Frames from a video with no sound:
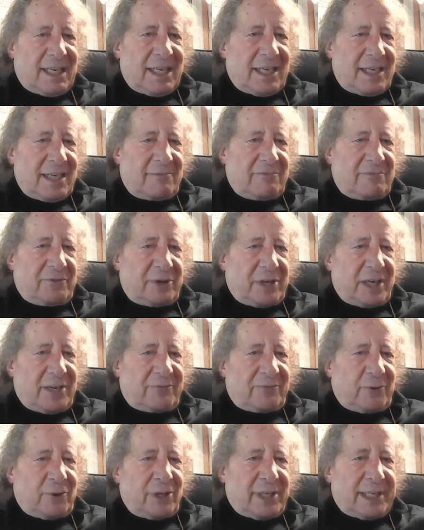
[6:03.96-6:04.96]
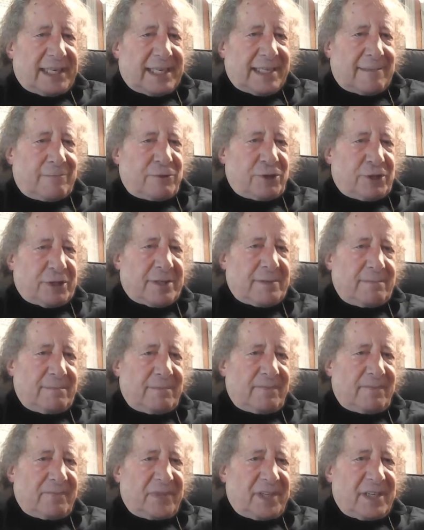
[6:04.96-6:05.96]
of a falling object.
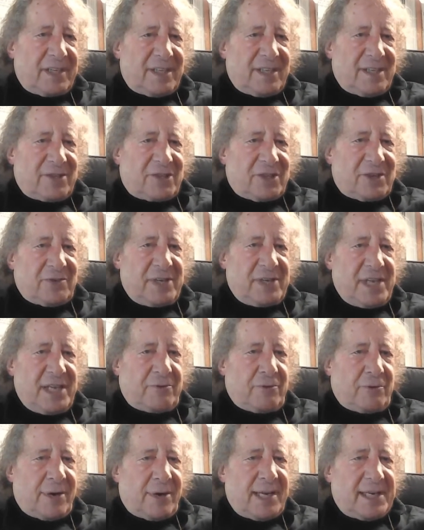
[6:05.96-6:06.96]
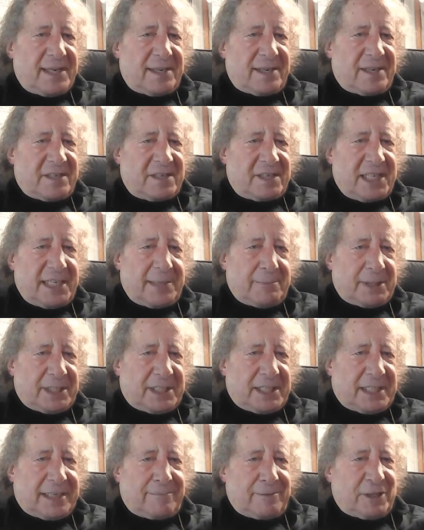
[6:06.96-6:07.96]
So he created a
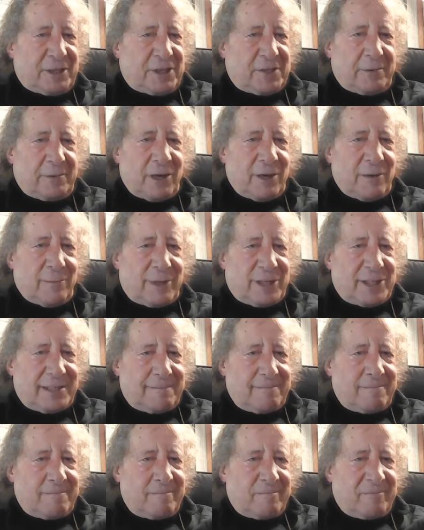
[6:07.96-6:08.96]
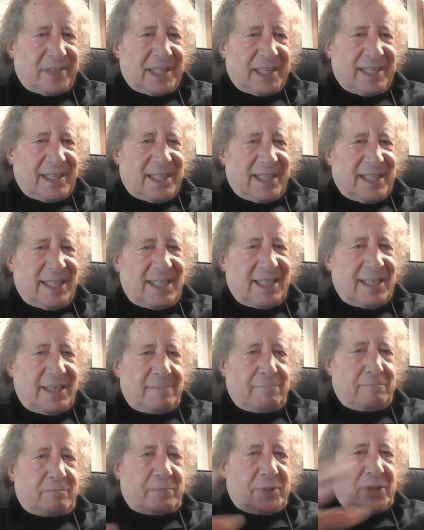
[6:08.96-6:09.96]
tabletop experiment.
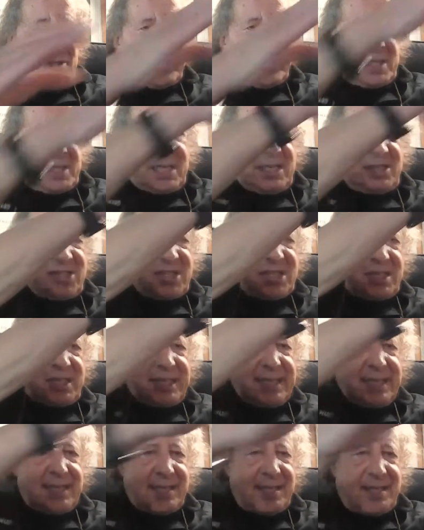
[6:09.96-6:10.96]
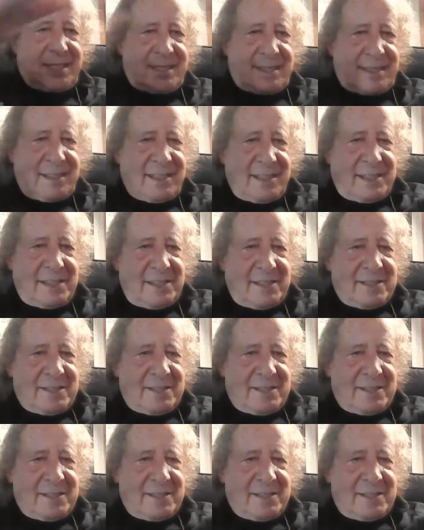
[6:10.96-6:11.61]
He built a slanting